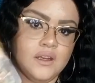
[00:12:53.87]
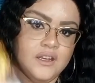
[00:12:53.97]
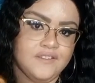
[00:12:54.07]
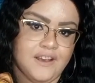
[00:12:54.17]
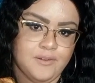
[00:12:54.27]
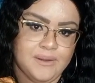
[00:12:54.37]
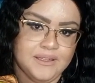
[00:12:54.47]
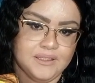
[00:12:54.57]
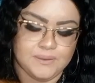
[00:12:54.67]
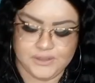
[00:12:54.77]
Five of
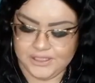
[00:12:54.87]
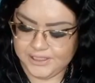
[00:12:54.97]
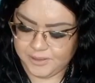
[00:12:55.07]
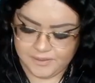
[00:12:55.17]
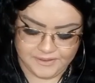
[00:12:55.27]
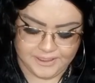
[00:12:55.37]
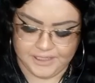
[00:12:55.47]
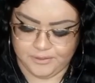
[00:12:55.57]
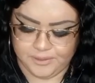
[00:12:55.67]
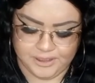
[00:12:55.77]
Pentacles. She needs to be very
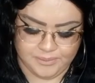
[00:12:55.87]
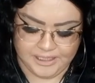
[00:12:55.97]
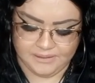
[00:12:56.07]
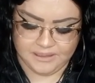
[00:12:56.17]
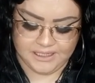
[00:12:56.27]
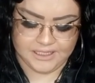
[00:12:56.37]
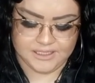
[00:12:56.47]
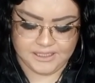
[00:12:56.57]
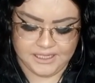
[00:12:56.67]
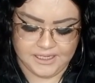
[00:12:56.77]
careful with her money,
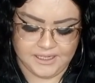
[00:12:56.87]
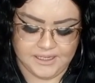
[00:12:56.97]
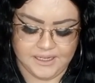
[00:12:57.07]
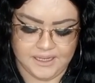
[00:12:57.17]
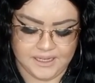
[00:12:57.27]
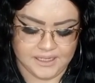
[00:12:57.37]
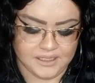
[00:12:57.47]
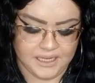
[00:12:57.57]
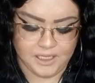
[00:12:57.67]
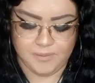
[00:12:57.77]
allegedly here.
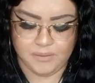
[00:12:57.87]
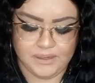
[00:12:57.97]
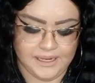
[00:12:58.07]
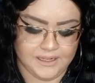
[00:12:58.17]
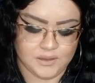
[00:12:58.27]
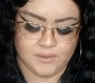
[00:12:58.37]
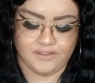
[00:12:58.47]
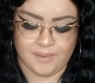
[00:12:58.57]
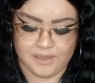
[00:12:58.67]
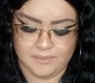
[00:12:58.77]
It could be related to a
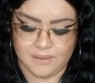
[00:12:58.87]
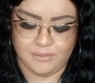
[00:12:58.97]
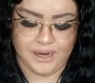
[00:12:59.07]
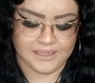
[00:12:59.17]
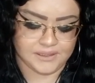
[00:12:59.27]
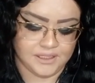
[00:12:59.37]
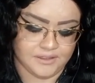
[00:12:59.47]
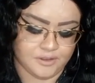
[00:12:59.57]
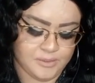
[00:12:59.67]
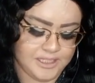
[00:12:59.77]
family member asking her
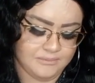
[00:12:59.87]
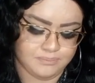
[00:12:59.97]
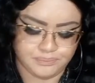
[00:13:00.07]
for money.